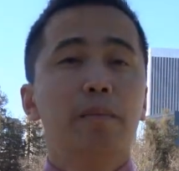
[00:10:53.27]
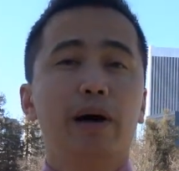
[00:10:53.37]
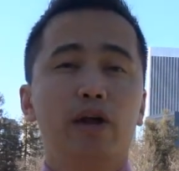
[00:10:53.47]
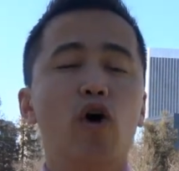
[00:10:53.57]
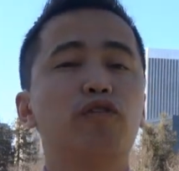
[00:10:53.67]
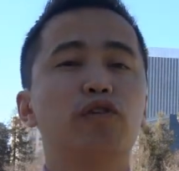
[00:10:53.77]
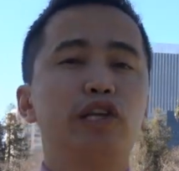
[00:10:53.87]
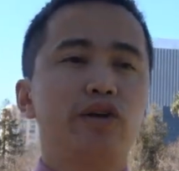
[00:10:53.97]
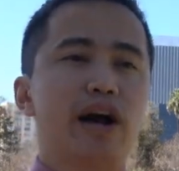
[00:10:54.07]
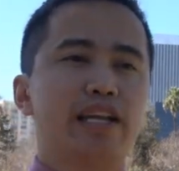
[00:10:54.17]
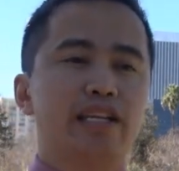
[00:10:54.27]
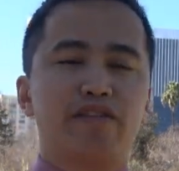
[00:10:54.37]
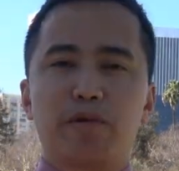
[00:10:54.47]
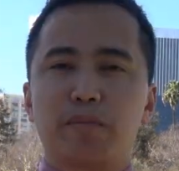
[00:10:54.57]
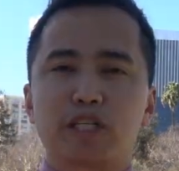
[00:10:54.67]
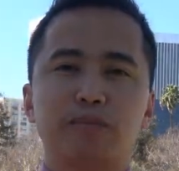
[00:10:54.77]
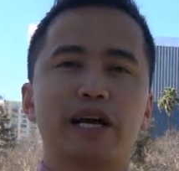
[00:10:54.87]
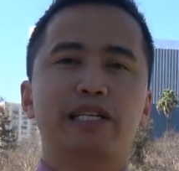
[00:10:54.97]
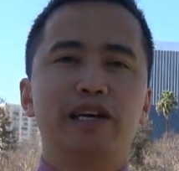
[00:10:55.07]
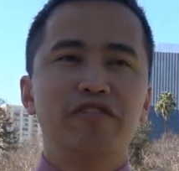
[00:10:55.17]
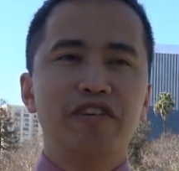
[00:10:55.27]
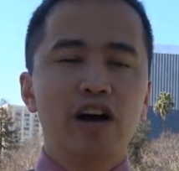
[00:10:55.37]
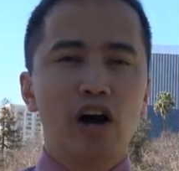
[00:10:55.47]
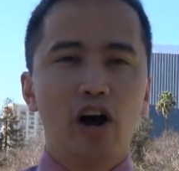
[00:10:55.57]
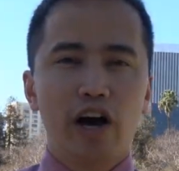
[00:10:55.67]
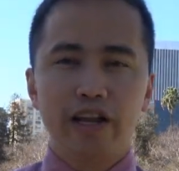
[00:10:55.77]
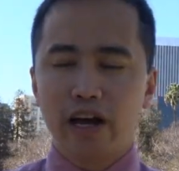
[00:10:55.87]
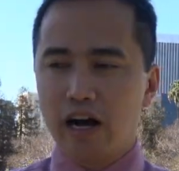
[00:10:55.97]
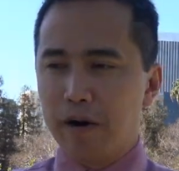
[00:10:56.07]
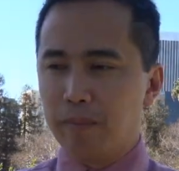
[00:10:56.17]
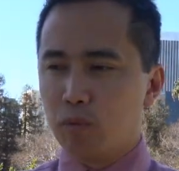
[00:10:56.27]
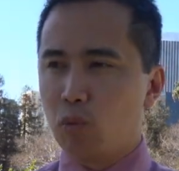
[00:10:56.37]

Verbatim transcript: but hopefully you got a different perspective on um,